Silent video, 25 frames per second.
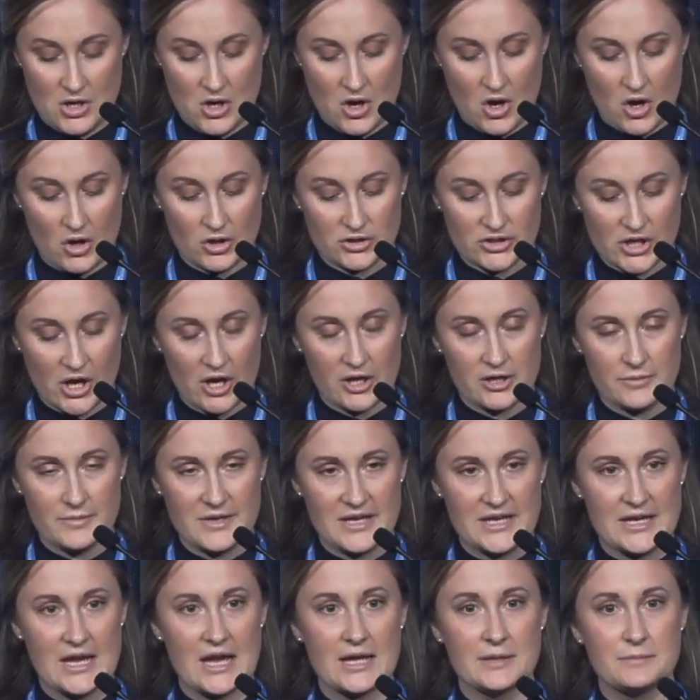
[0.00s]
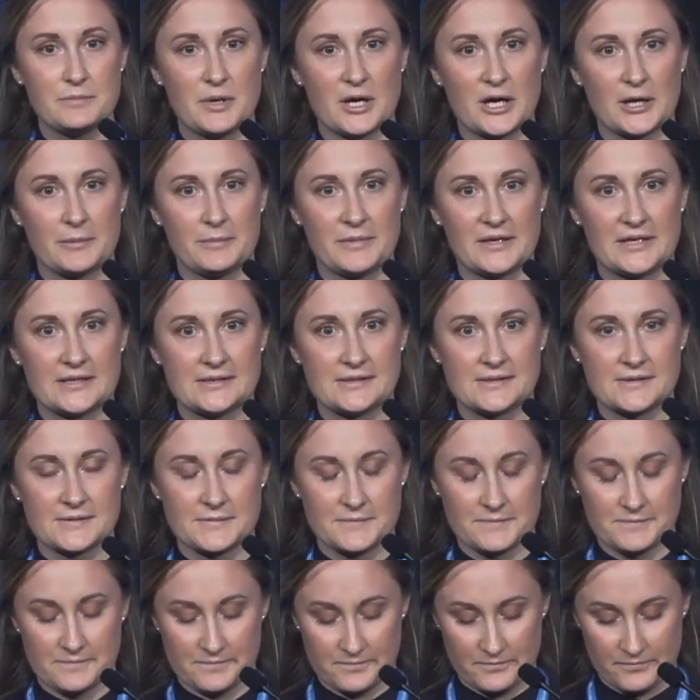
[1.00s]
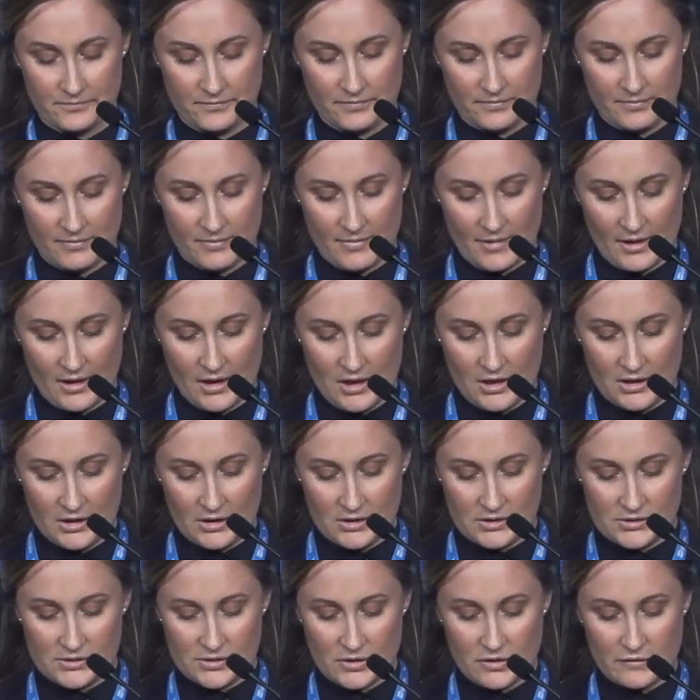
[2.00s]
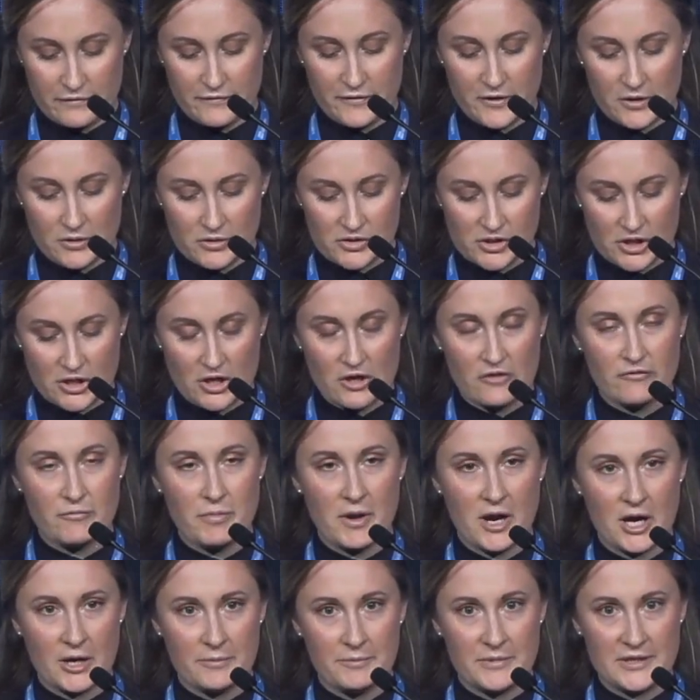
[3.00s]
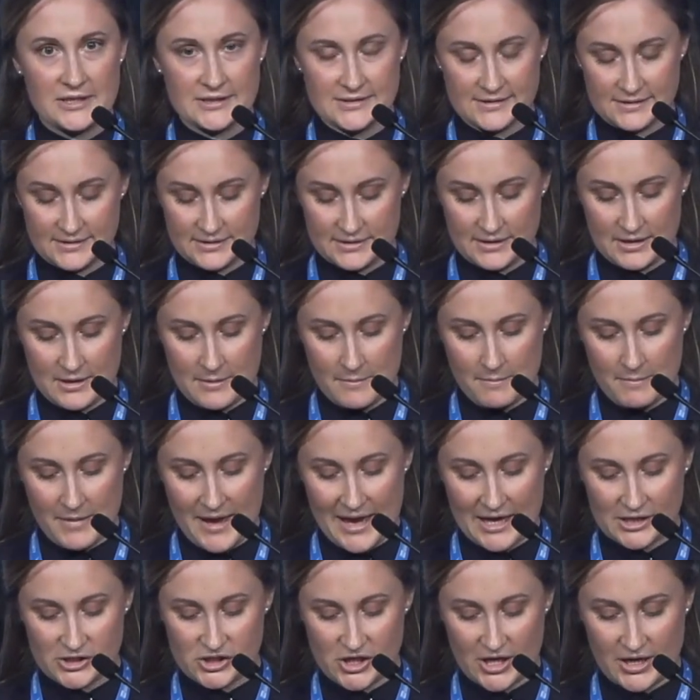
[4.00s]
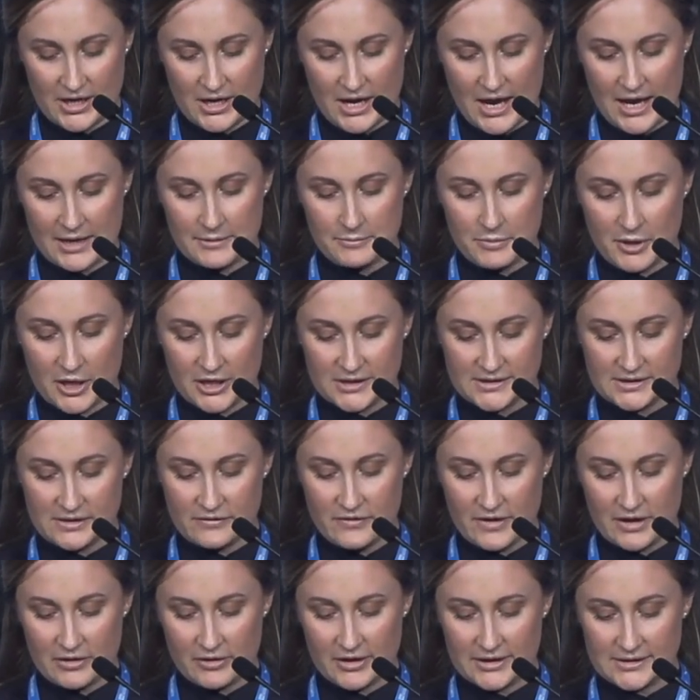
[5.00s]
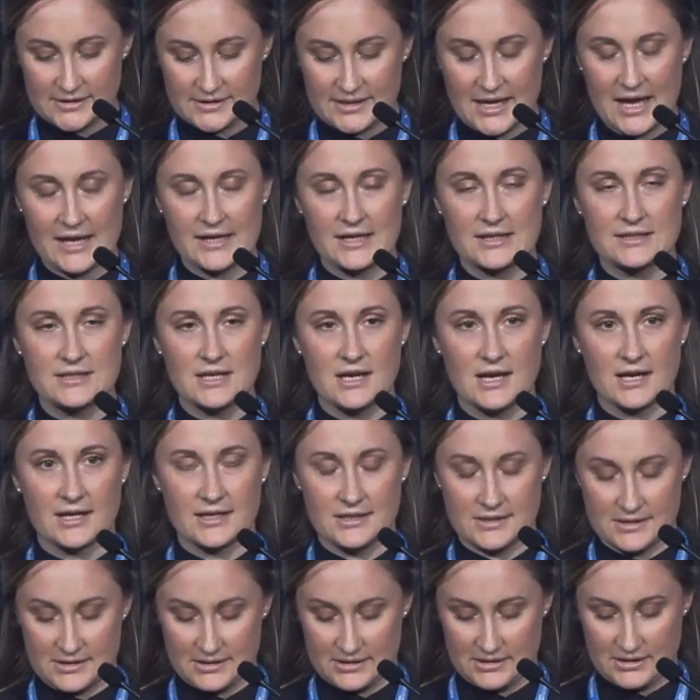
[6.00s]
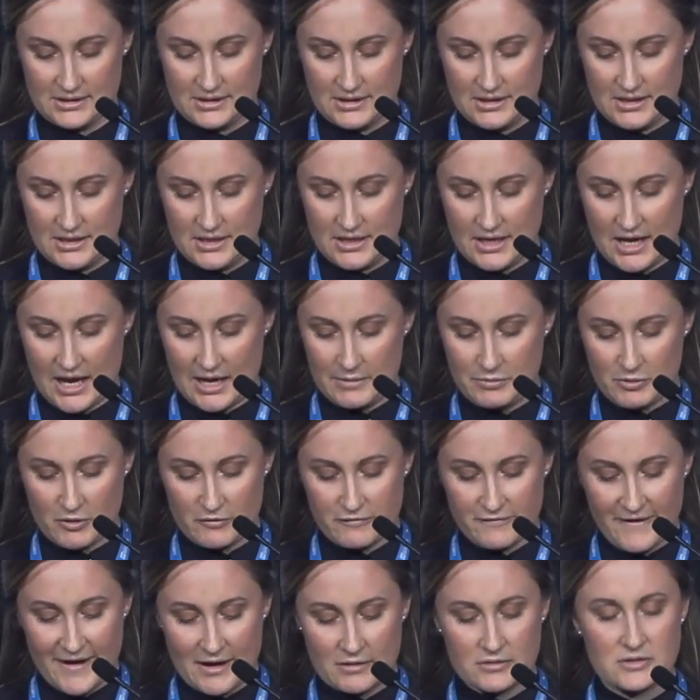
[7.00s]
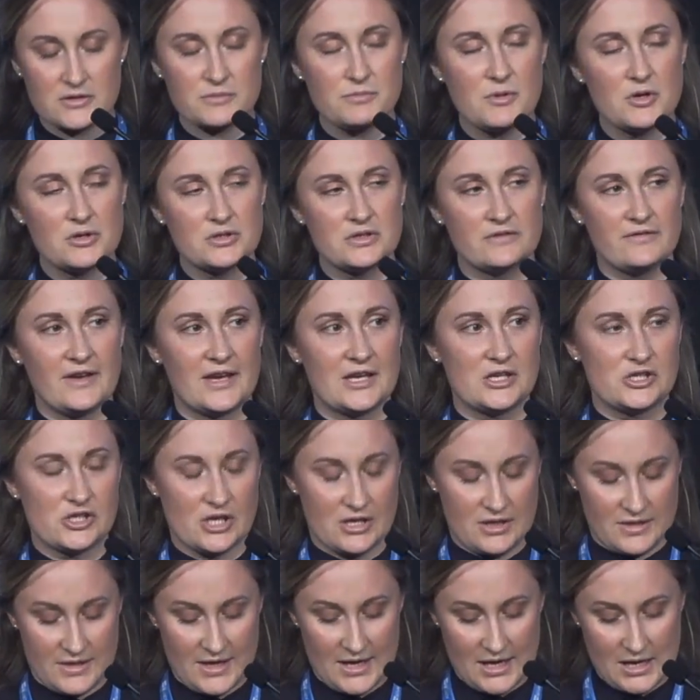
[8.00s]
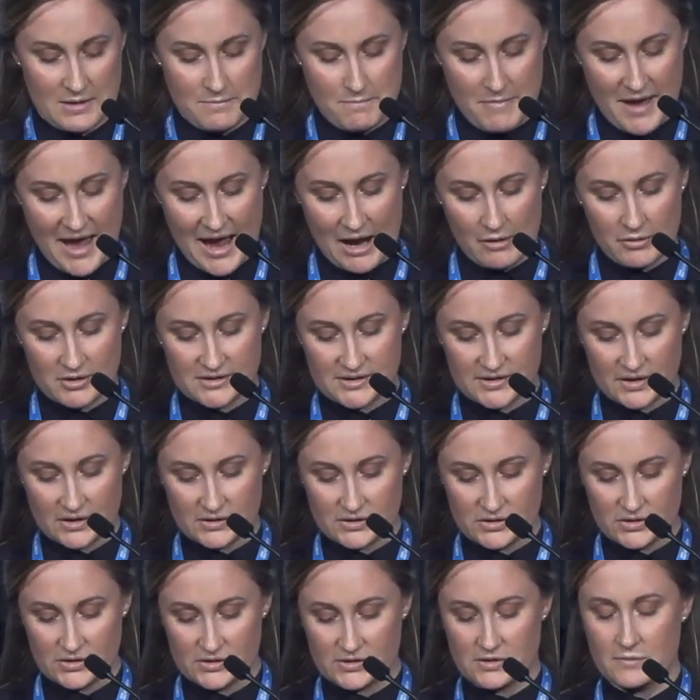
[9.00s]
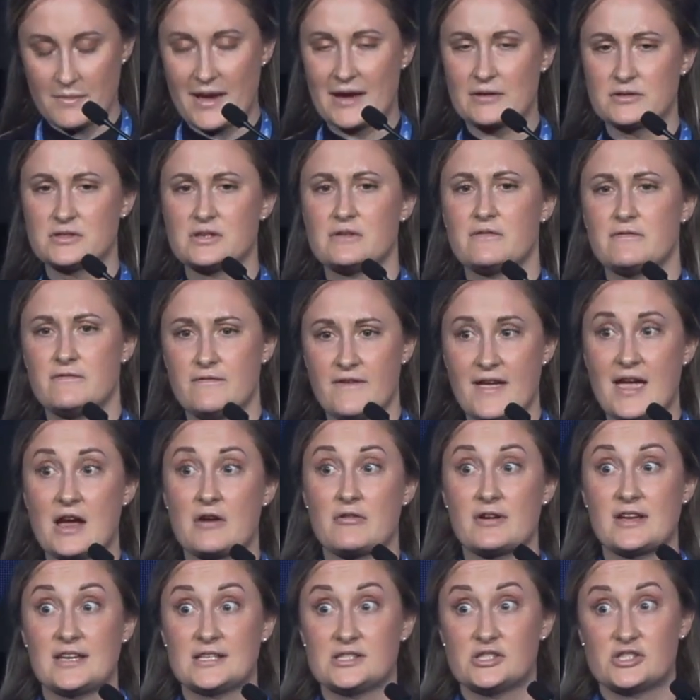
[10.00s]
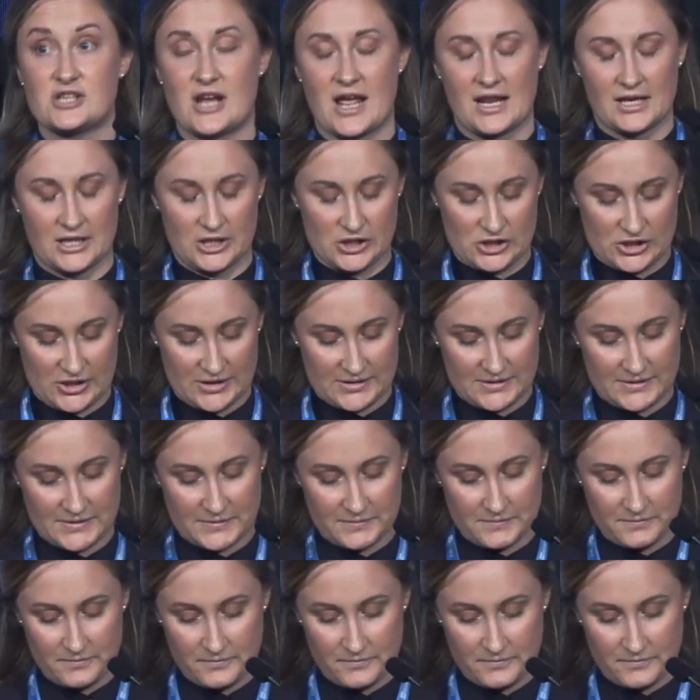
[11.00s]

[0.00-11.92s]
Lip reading: autonomy, and purpose. So the fusion of purpose, passion, and perseverance can ignite a profound motivation that empowers us to surmount various challenges.